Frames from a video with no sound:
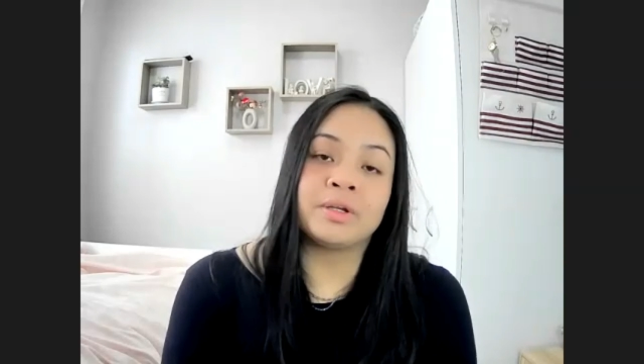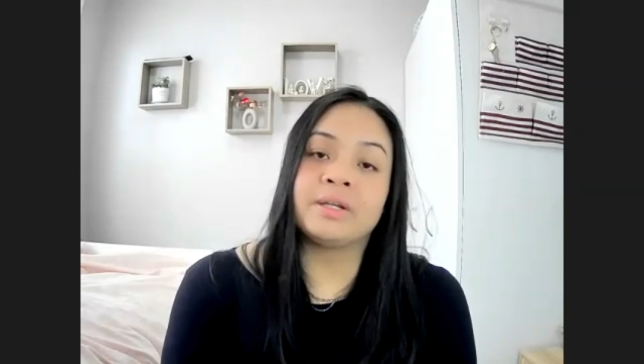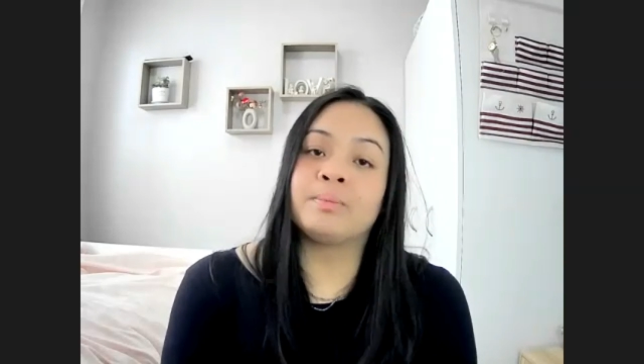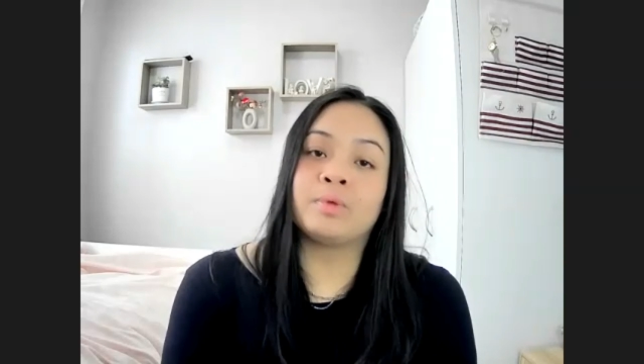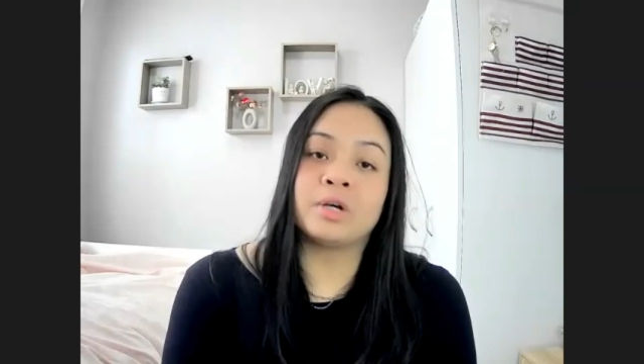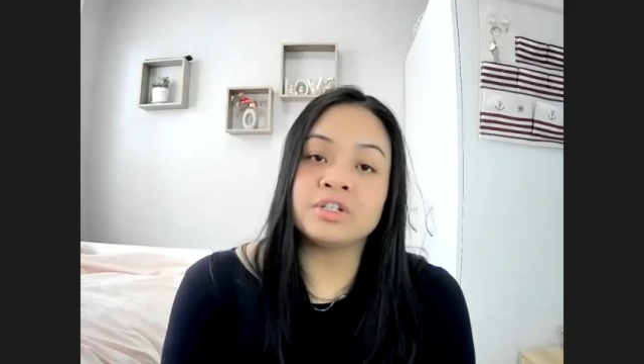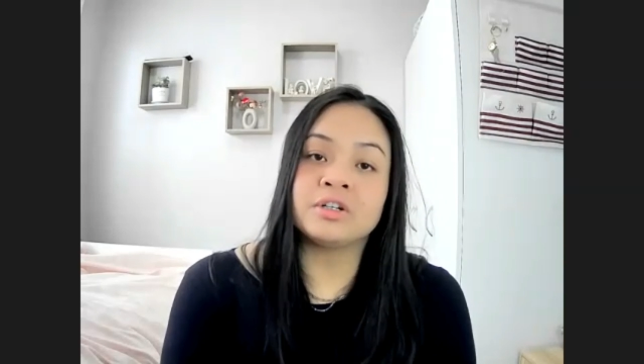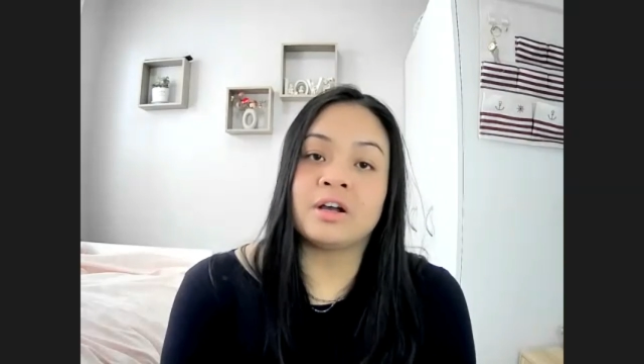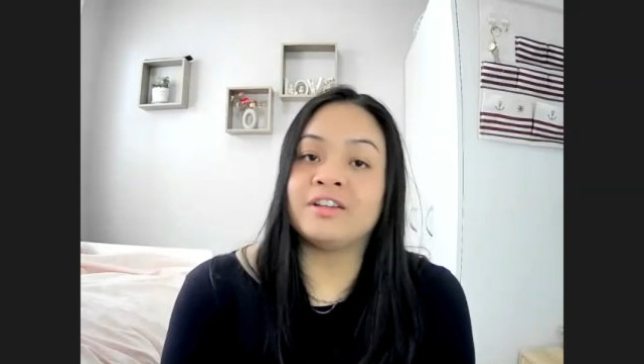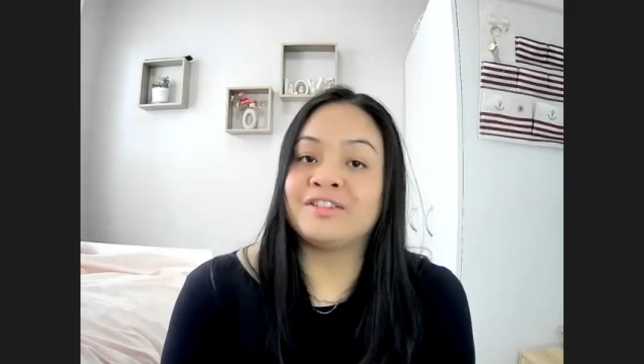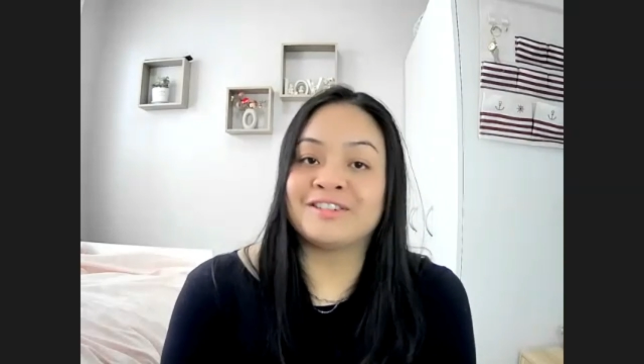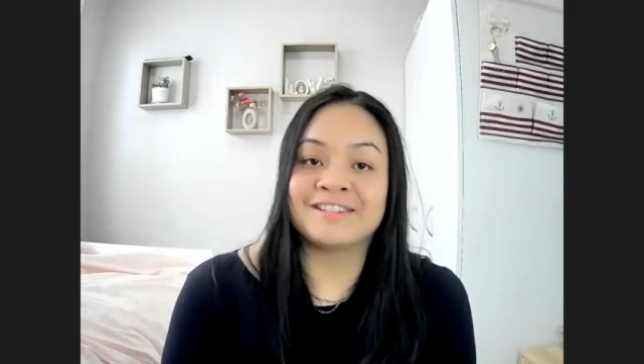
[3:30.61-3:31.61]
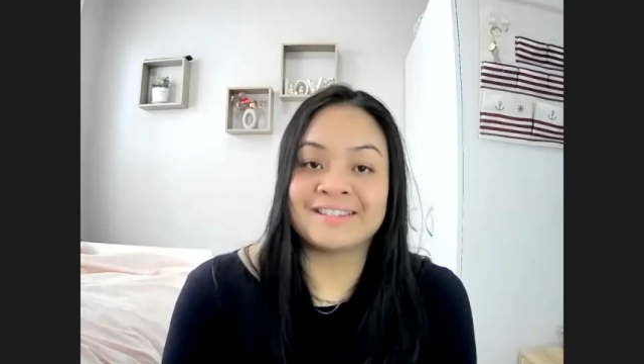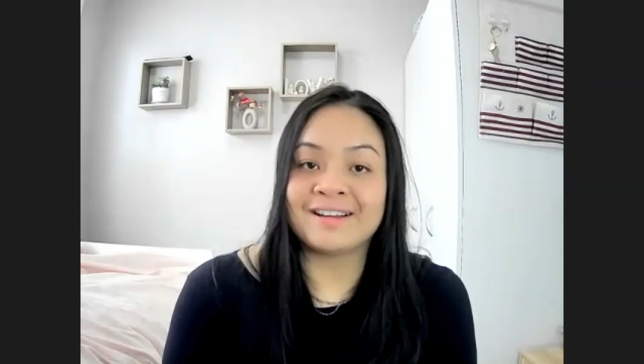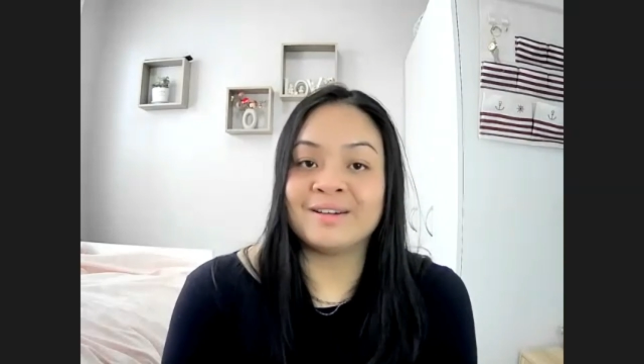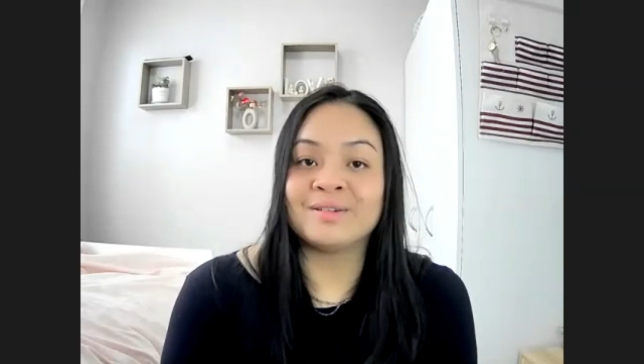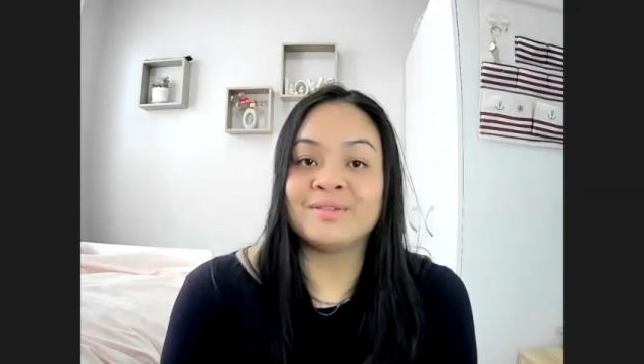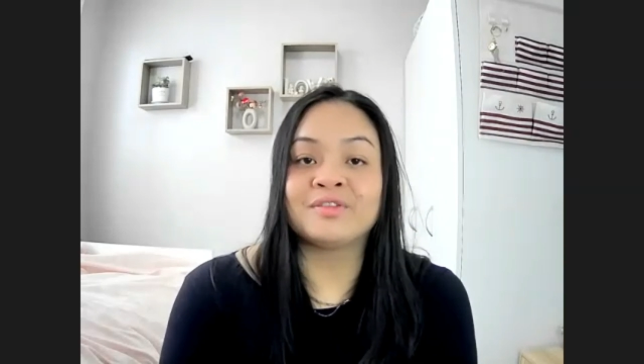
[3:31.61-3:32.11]
putting pressure on
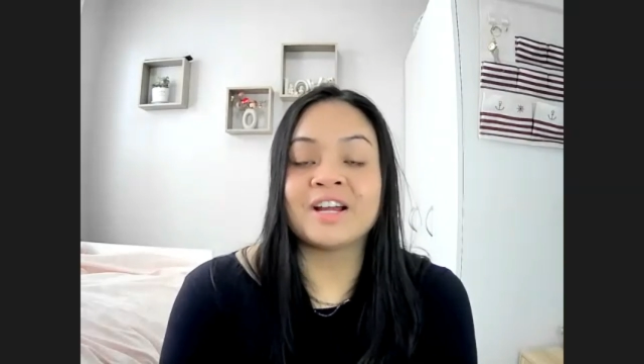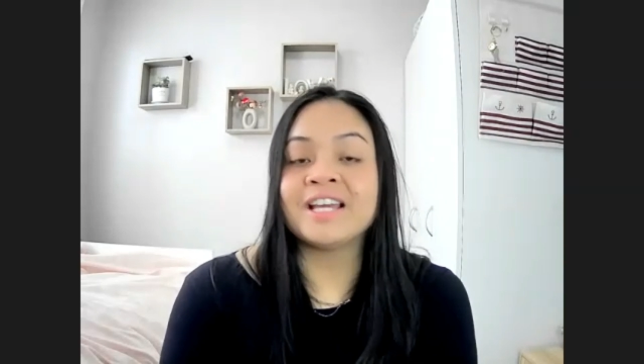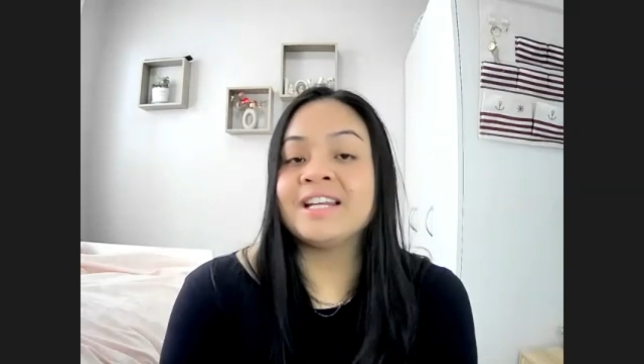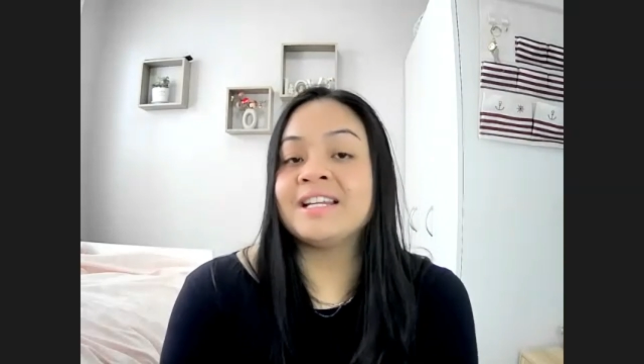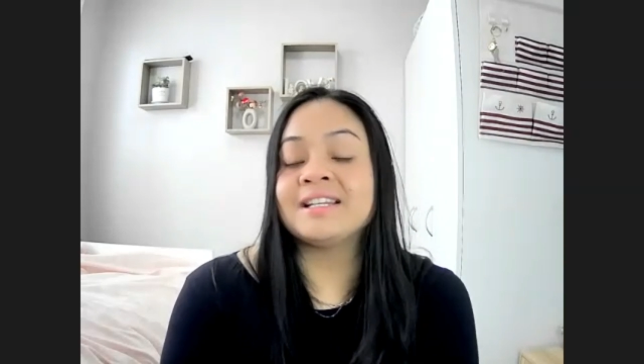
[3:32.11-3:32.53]
yourself, right?